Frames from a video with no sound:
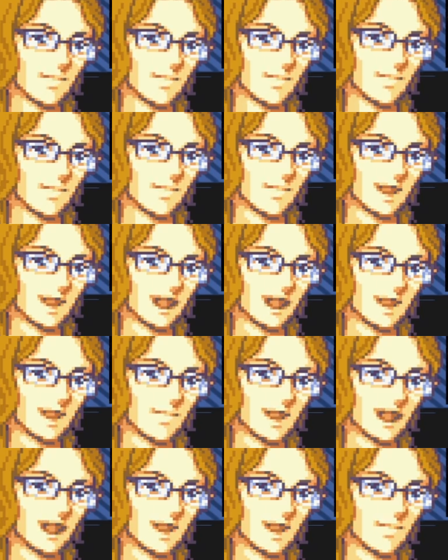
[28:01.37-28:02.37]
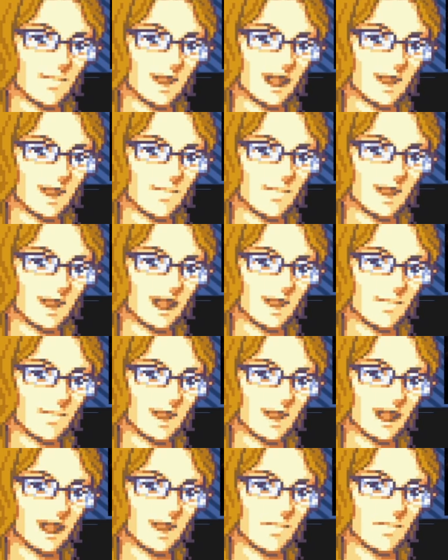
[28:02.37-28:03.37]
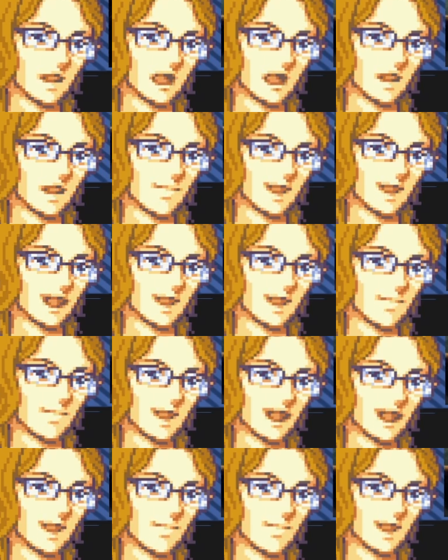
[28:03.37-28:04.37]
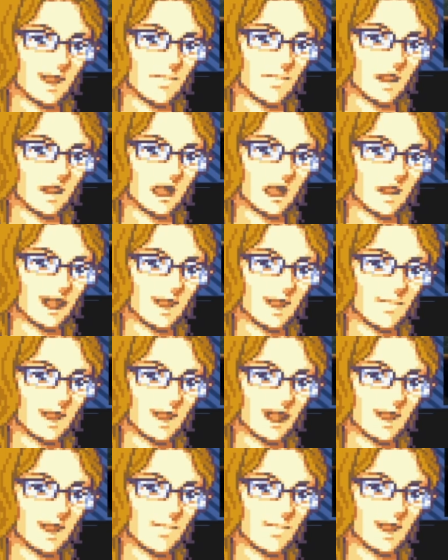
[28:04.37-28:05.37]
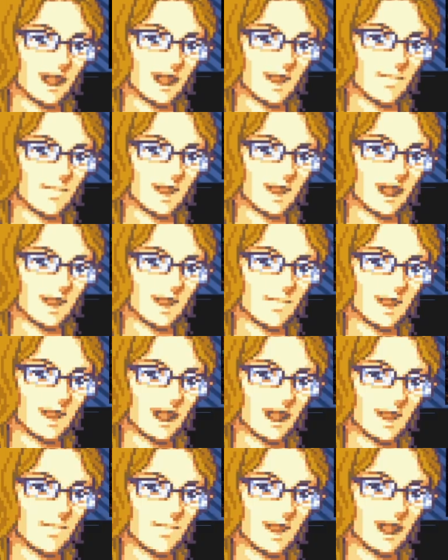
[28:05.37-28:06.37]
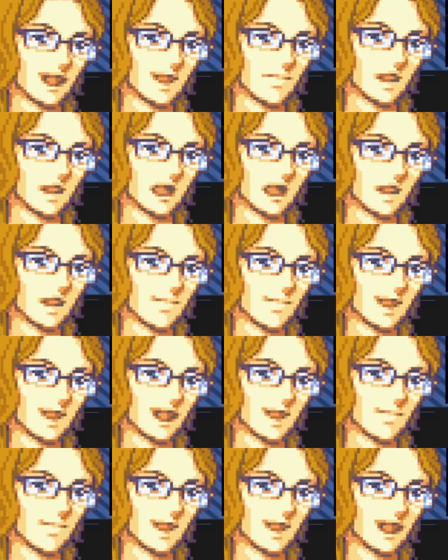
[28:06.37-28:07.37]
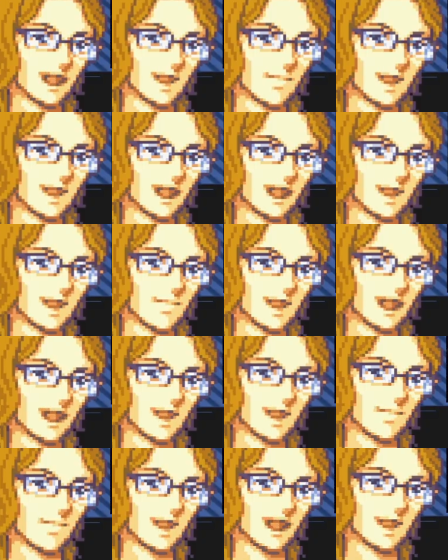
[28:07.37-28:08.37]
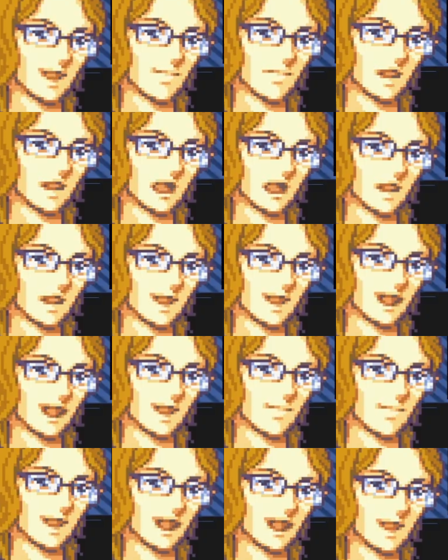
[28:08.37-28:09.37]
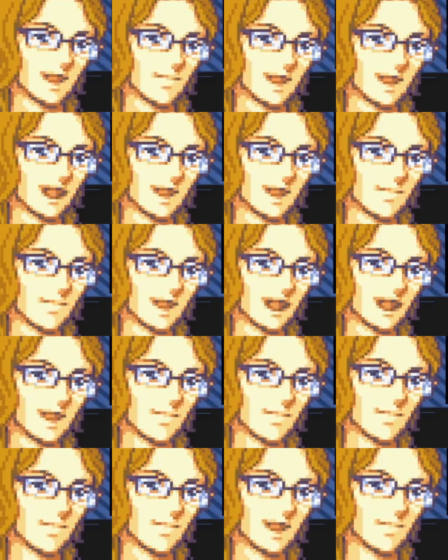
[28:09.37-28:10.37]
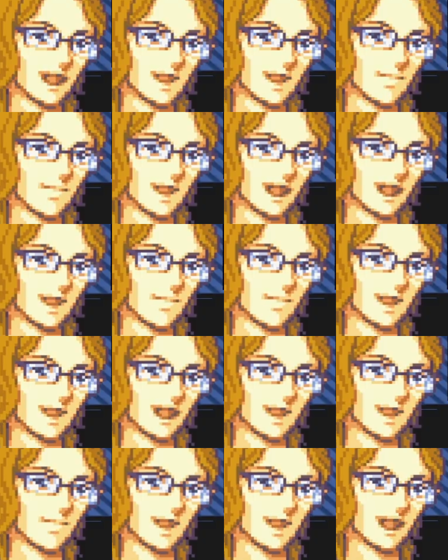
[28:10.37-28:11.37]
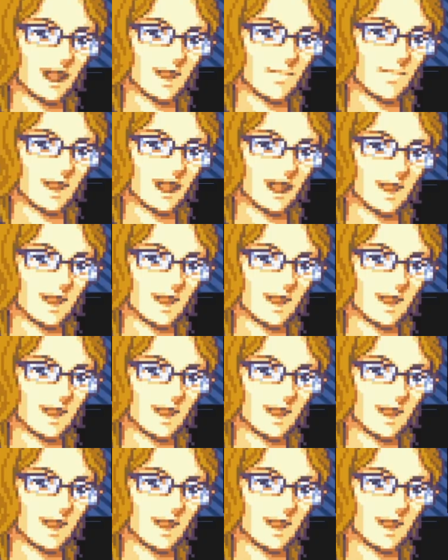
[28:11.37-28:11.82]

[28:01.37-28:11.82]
something that I liked about Crypt Custodian that this game is 1000% resuming on is having a really, really ambient soundtrack that's just really pleasant to listen to.